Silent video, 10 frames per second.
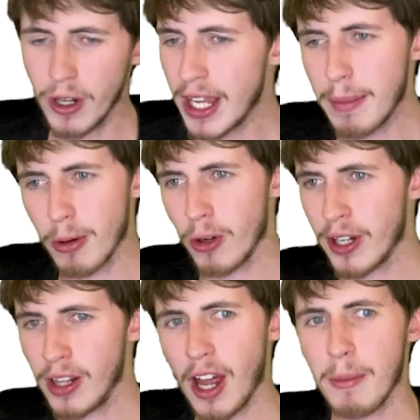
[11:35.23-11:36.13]
He brawled a
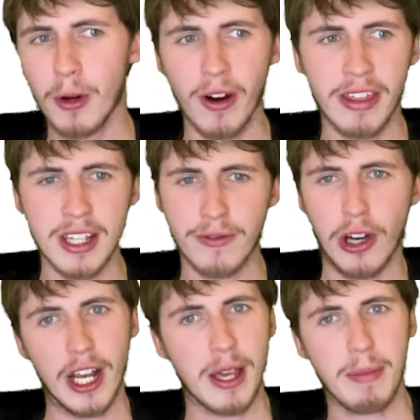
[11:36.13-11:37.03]
lot more in this
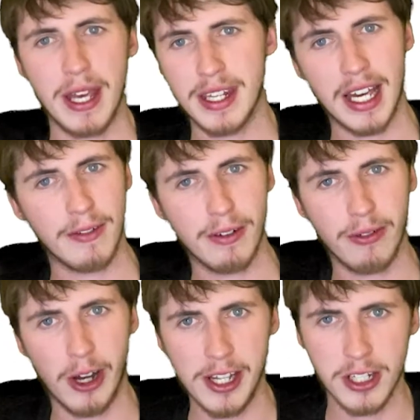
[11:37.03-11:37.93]
fight compared to other
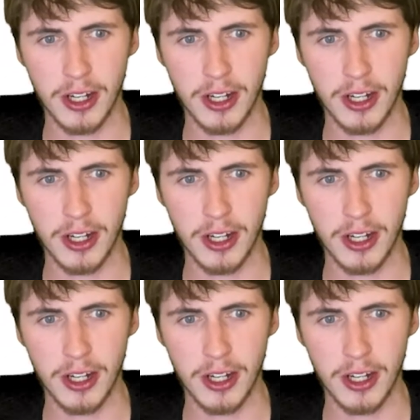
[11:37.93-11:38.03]
fights.